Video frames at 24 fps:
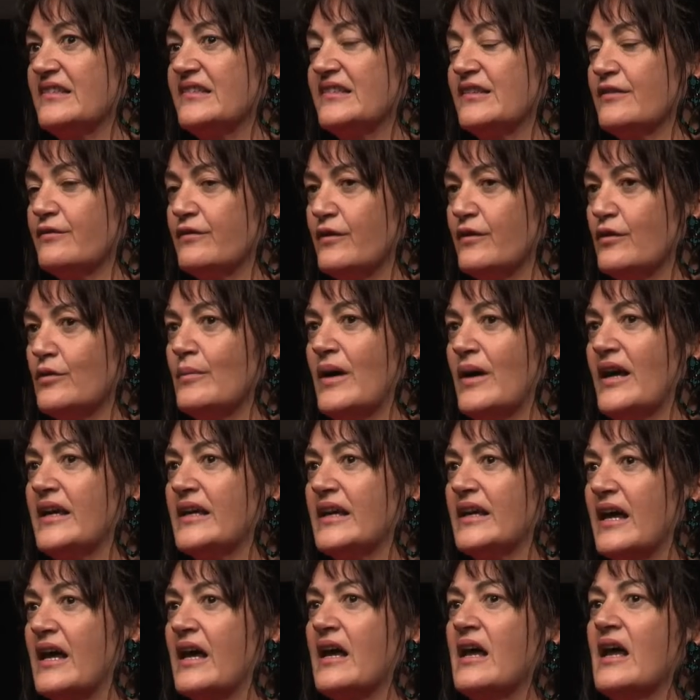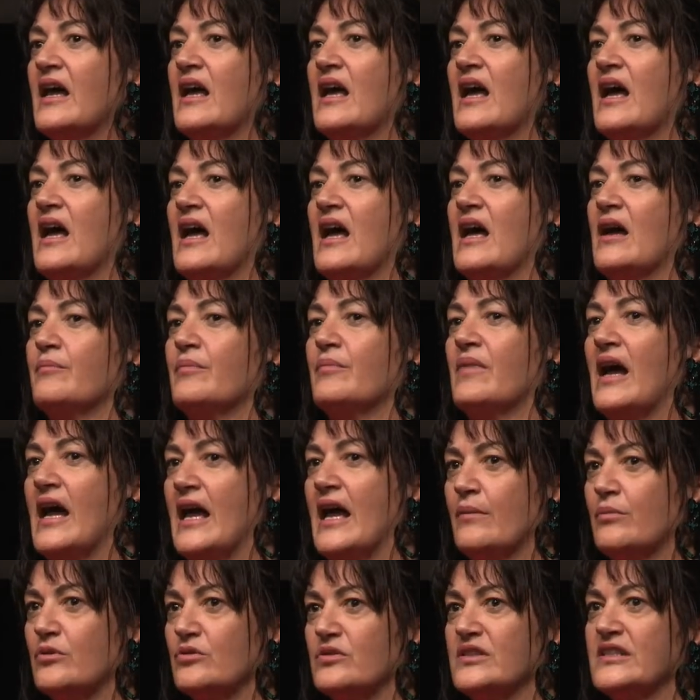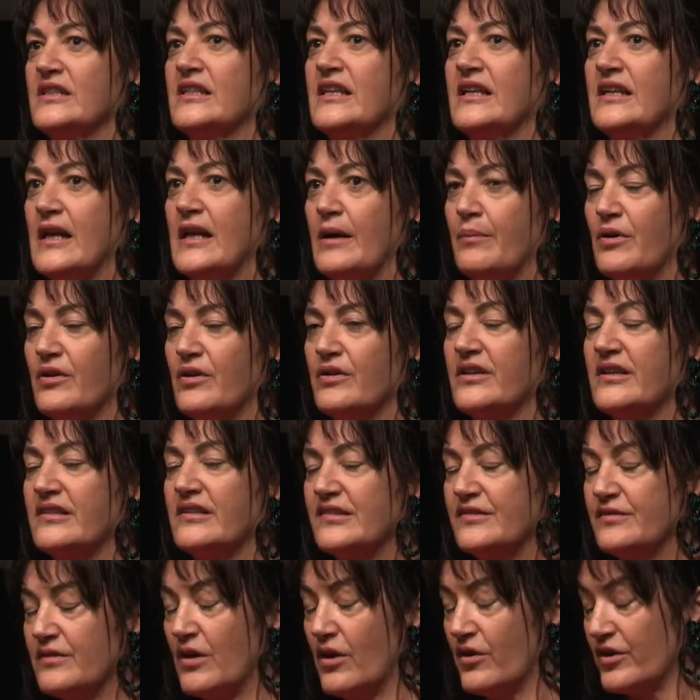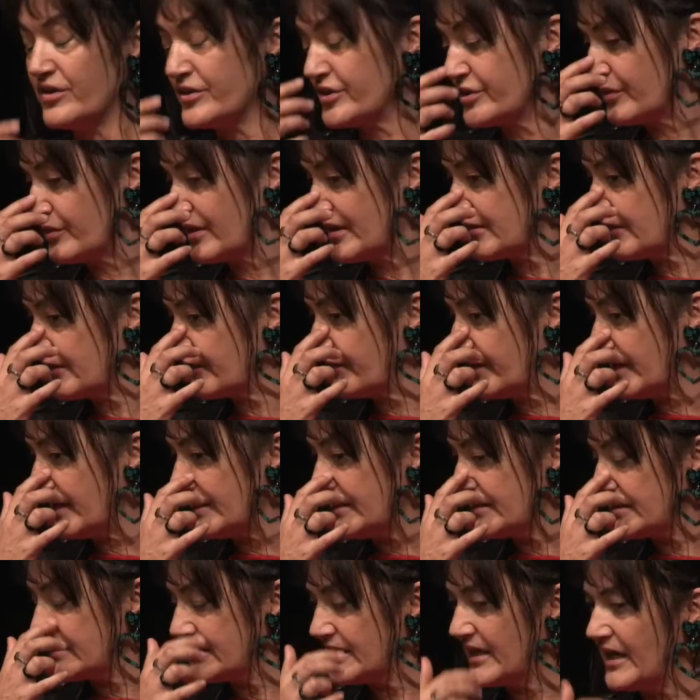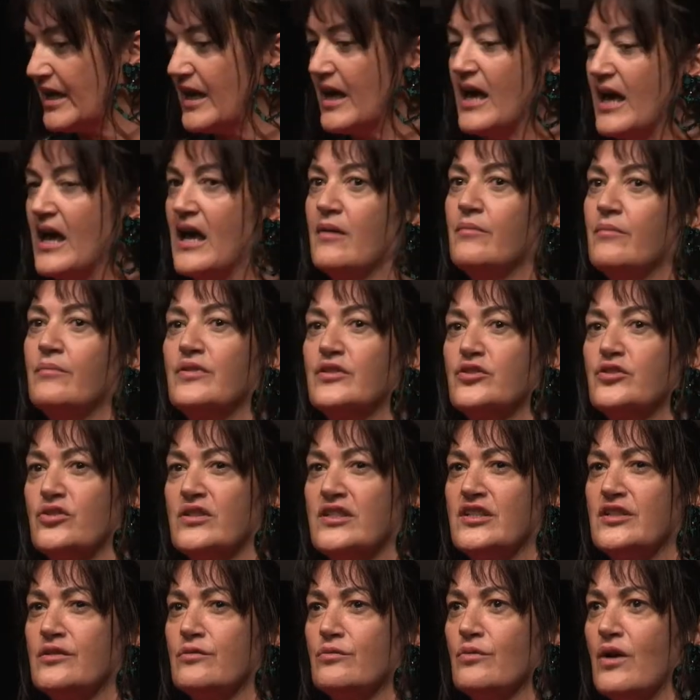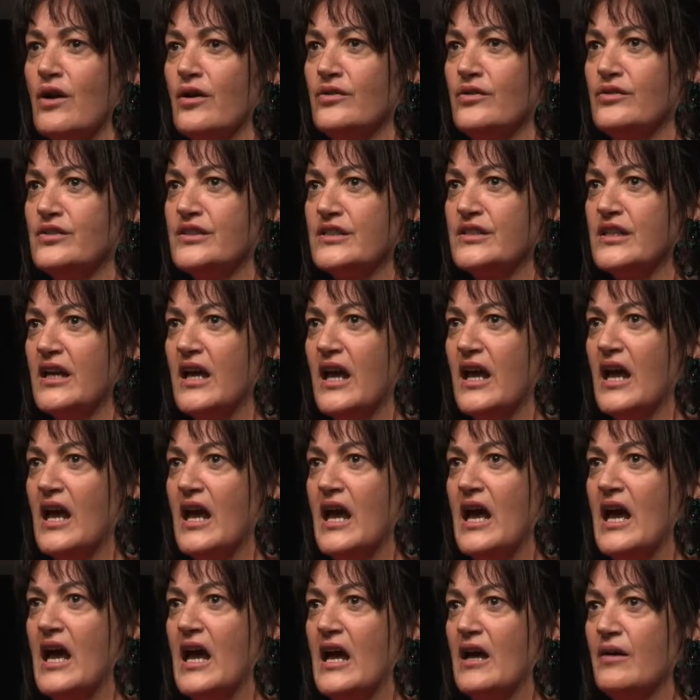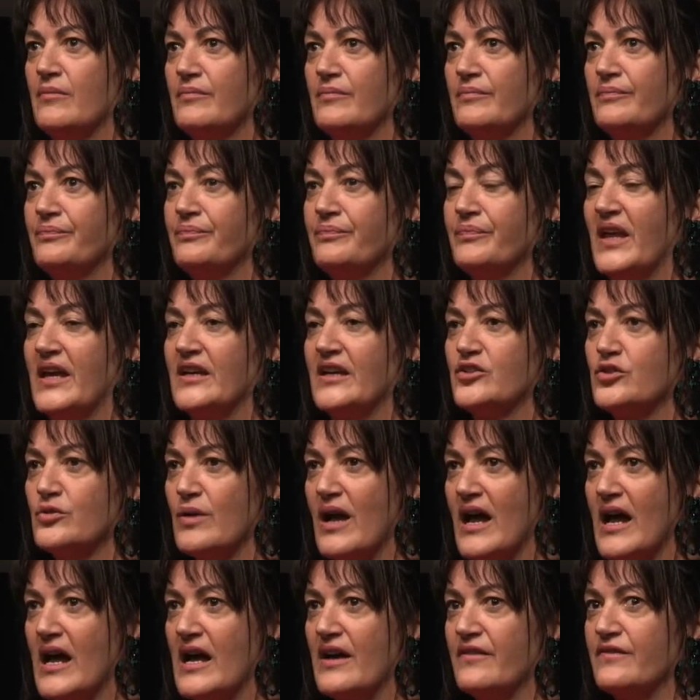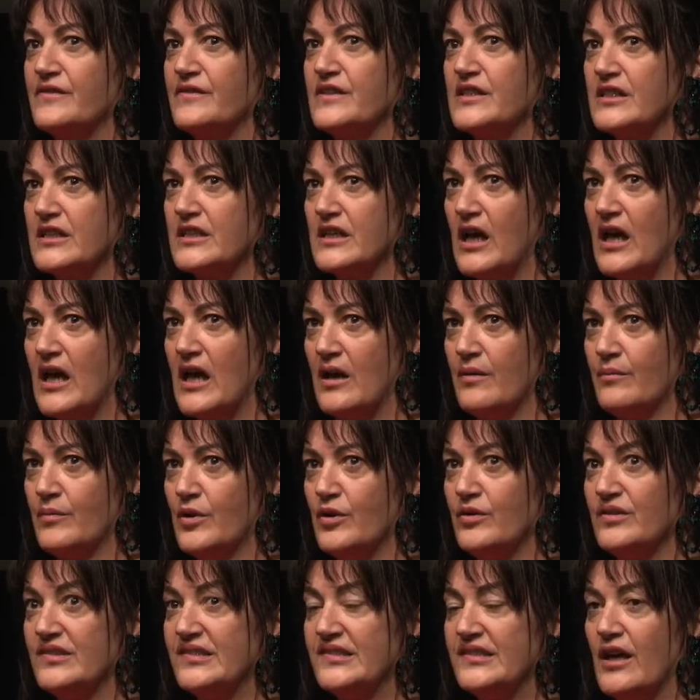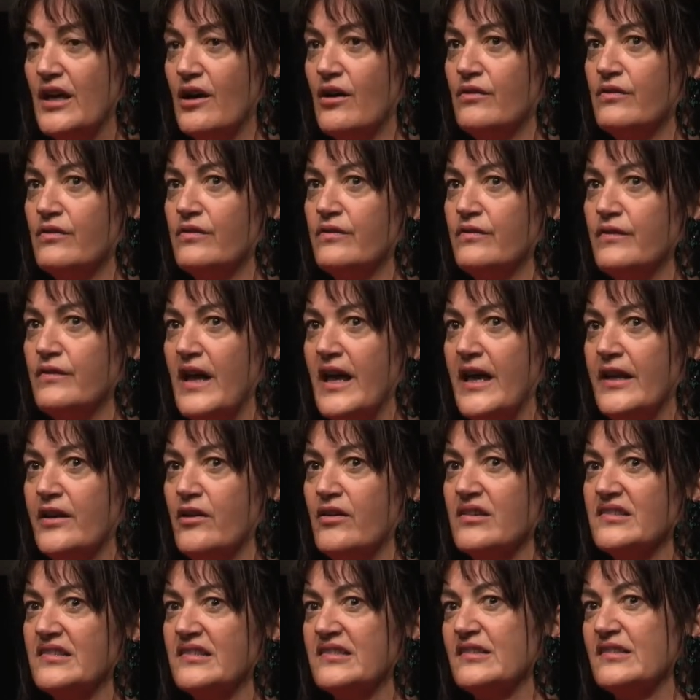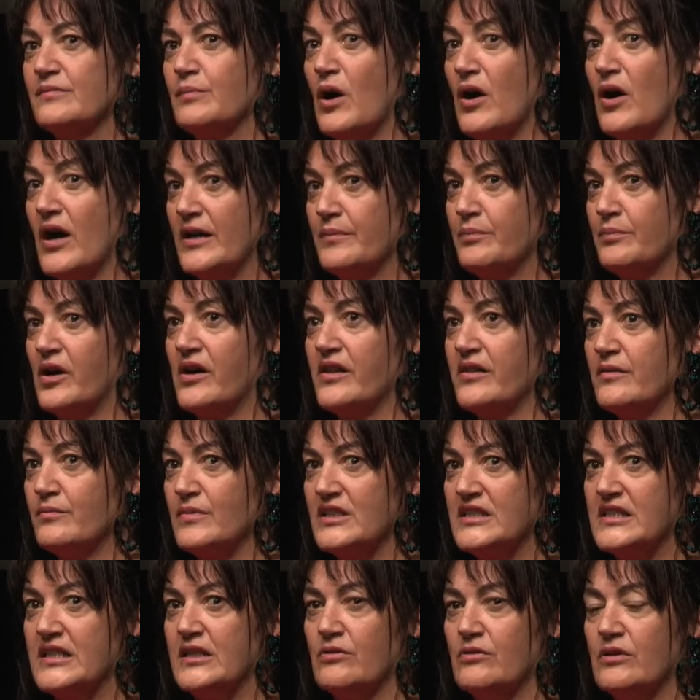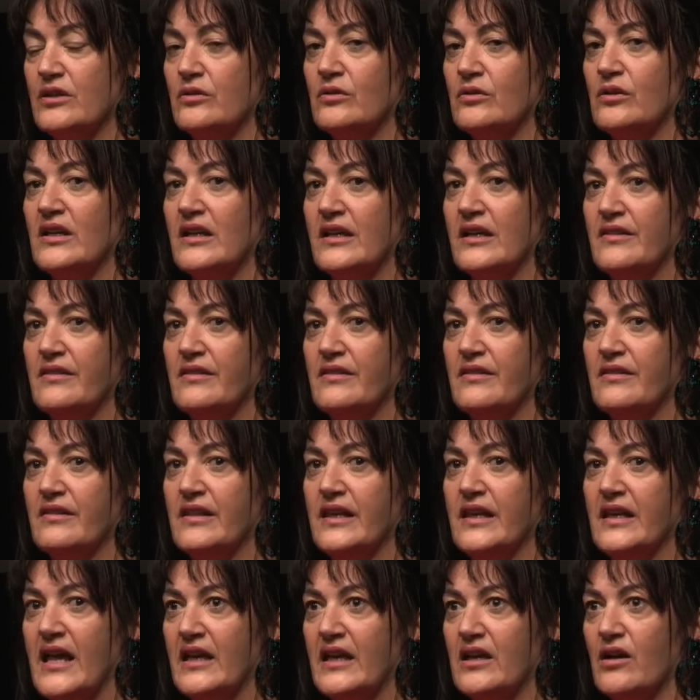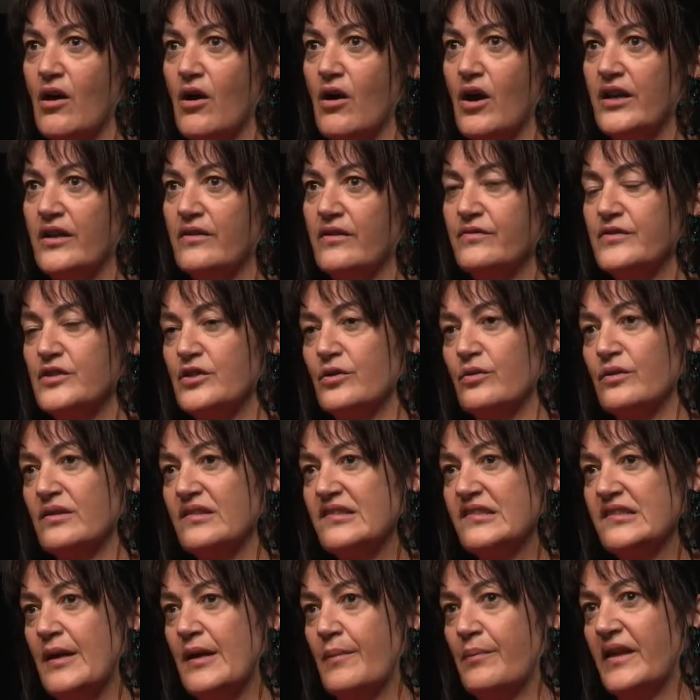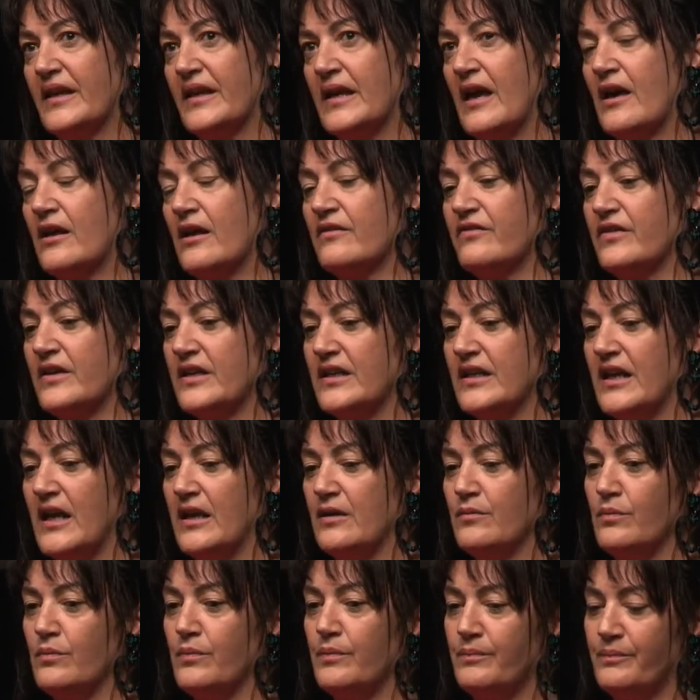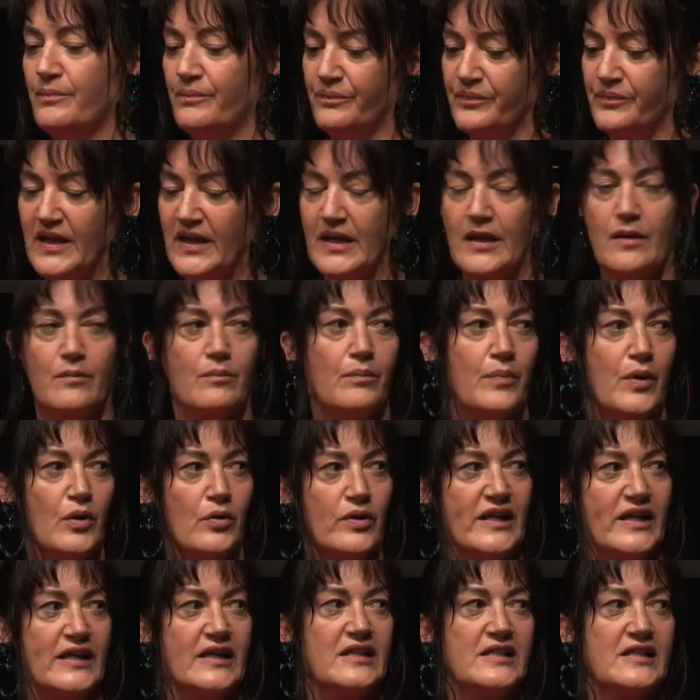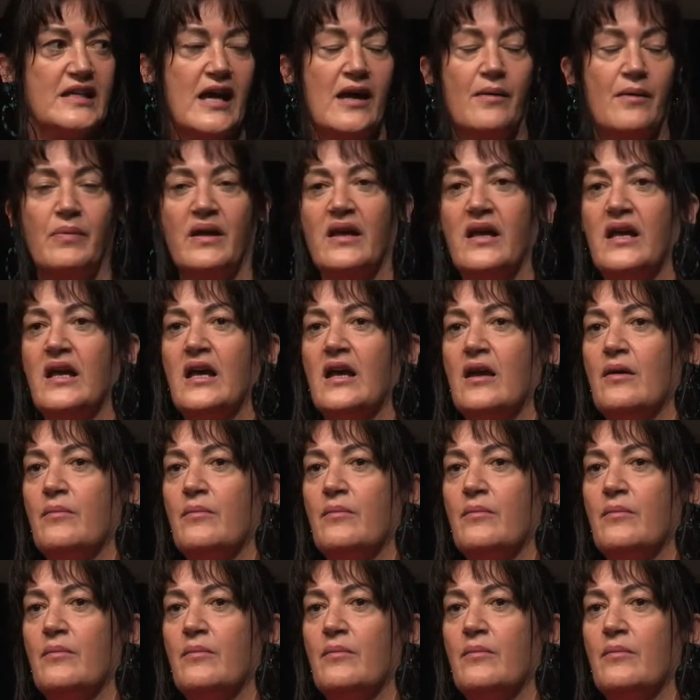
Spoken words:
as the filmmaker able to get up on onto its feet, Patricia wrote a draft herself, and I was inspired by the material in there and kind of took something out of it and kept building it up.